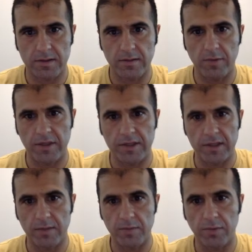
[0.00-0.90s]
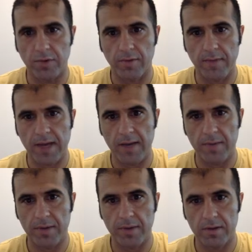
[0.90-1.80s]
need to import map.
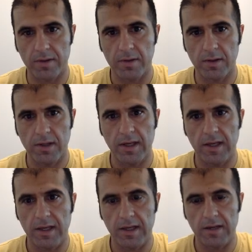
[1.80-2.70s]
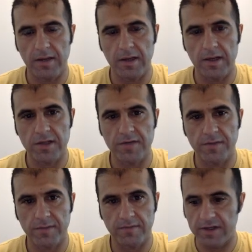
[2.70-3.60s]
And in, in this
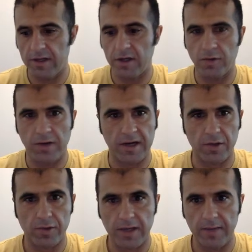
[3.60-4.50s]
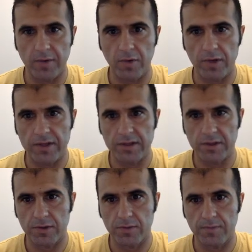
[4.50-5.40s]
video, actually, I'm going
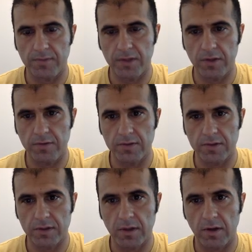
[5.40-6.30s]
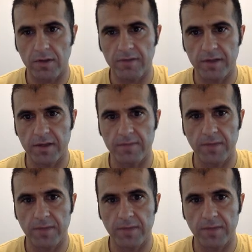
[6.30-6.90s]
to use all of the